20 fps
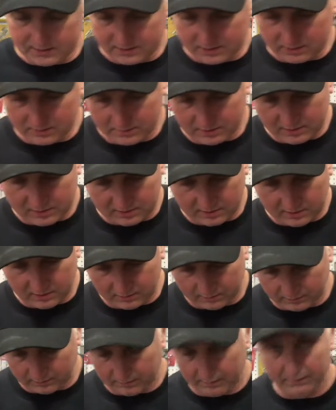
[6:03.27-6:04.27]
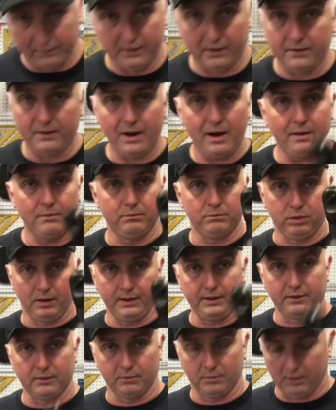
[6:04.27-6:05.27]
so much longer. They're not
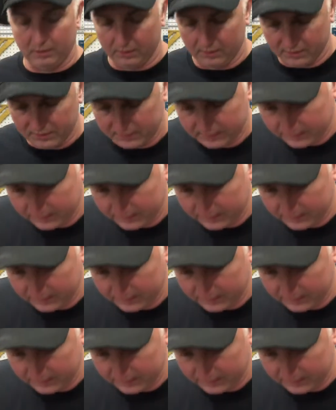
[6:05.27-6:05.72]
breaker bars,